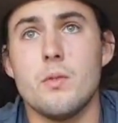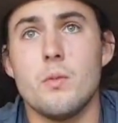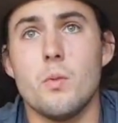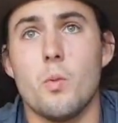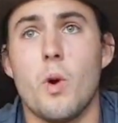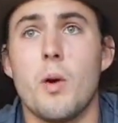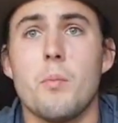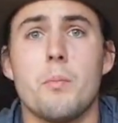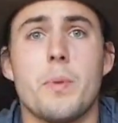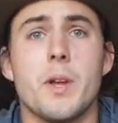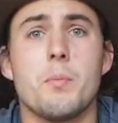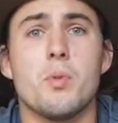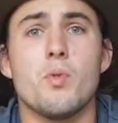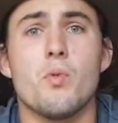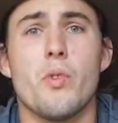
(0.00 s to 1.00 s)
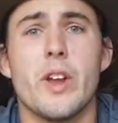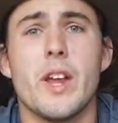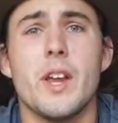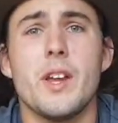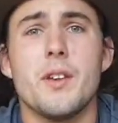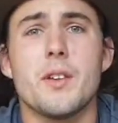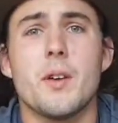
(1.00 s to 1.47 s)
what people
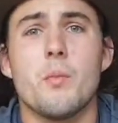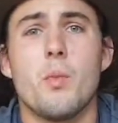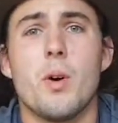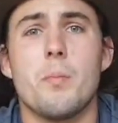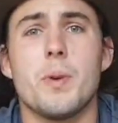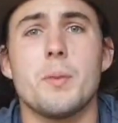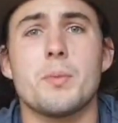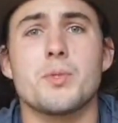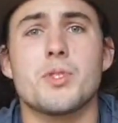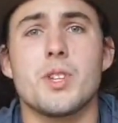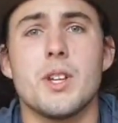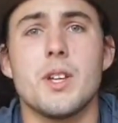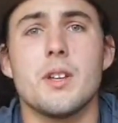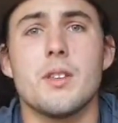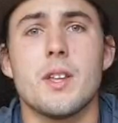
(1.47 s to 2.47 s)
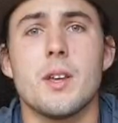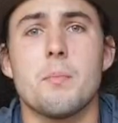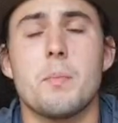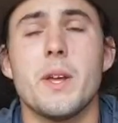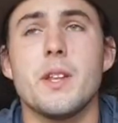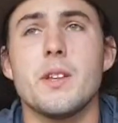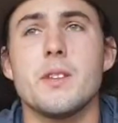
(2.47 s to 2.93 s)
read and what people see and the
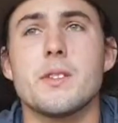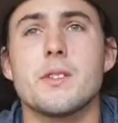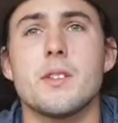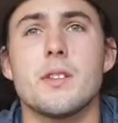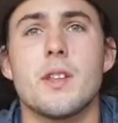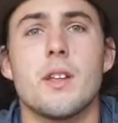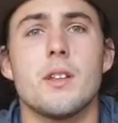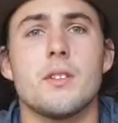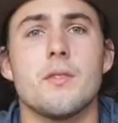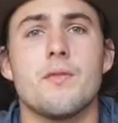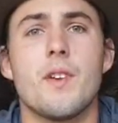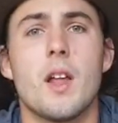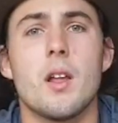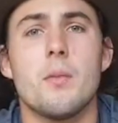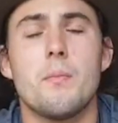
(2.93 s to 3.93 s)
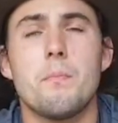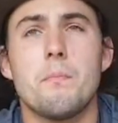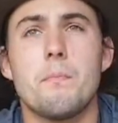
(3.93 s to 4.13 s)
opinions that they develop